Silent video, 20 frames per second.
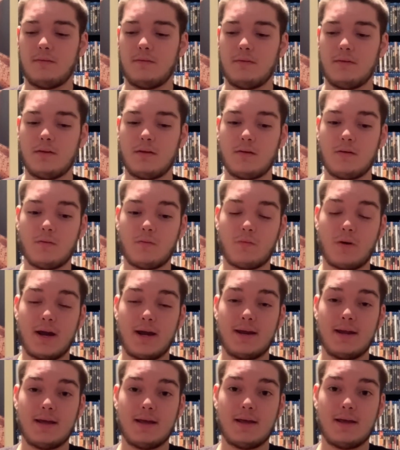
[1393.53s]
The
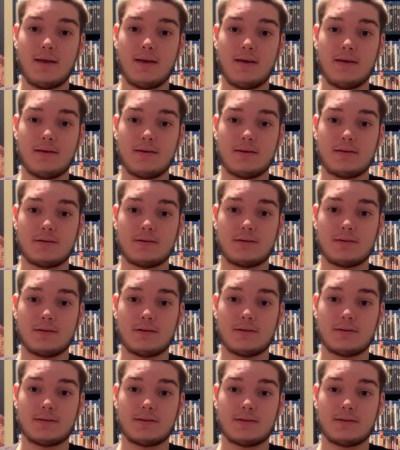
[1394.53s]
writing is
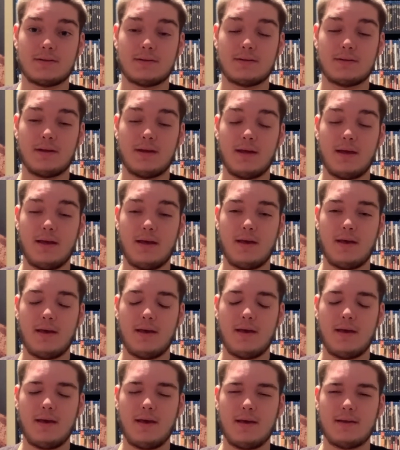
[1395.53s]
just,
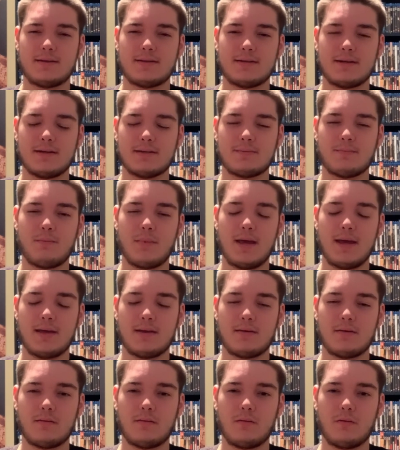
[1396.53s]
it's just made
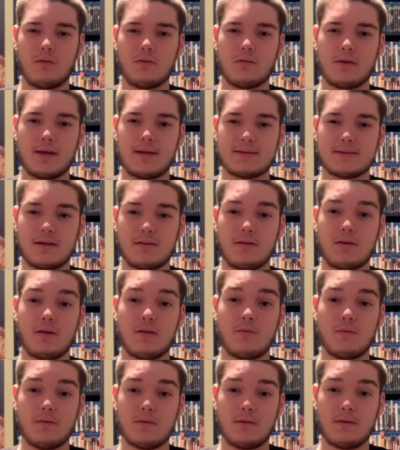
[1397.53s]
to look like something
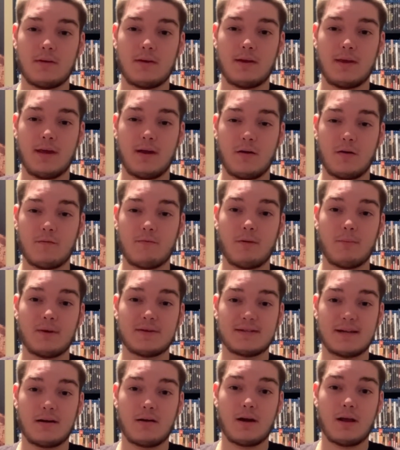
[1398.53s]
you would hear from a
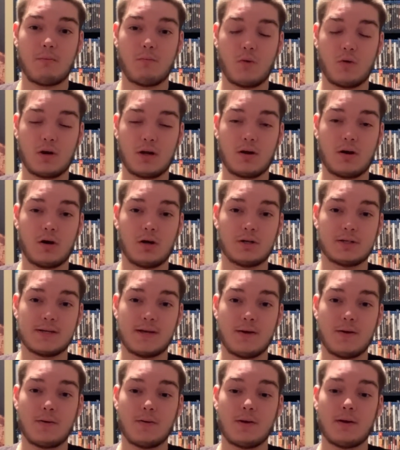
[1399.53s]
Saturday morning
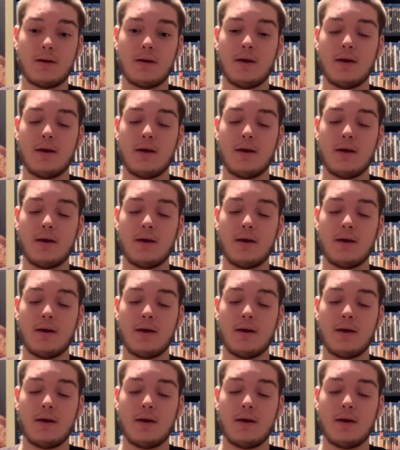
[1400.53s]
cartoon.